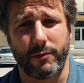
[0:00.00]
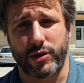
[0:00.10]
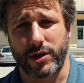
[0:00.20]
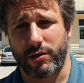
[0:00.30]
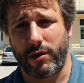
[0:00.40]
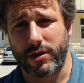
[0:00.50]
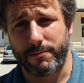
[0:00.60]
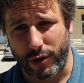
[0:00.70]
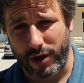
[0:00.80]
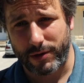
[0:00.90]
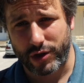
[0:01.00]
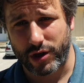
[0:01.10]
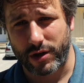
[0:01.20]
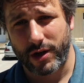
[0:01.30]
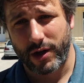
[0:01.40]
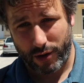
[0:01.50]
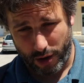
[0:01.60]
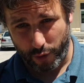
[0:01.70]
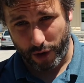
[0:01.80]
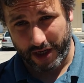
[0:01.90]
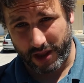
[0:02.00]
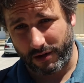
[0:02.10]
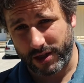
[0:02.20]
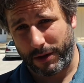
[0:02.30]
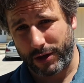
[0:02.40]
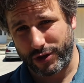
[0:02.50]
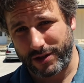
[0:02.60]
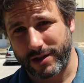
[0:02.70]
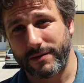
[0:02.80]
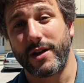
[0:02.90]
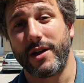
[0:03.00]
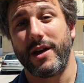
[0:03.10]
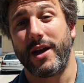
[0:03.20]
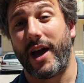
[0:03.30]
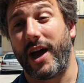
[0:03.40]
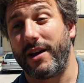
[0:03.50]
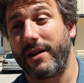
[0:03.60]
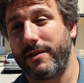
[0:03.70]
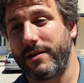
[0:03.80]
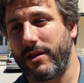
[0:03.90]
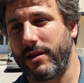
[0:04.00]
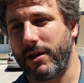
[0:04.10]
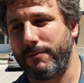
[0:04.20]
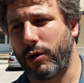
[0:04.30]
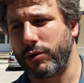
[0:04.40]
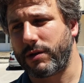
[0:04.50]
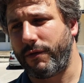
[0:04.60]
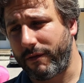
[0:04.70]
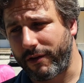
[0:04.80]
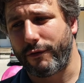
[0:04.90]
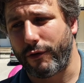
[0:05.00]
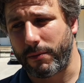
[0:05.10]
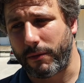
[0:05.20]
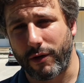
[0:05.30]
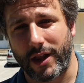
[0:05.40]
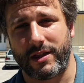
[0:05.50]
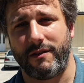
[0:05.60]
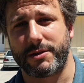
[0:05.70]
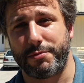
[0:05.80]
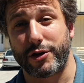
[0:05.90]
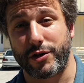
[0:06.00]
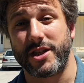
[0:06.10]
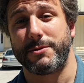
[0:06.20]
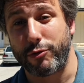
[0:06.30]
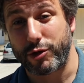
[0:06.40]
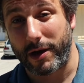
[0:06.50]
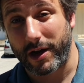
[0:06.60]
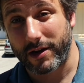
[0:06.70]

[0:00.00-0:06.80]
which is called the prohibition of collective expulsions. And the most frequent form of collective expulsions is pushback.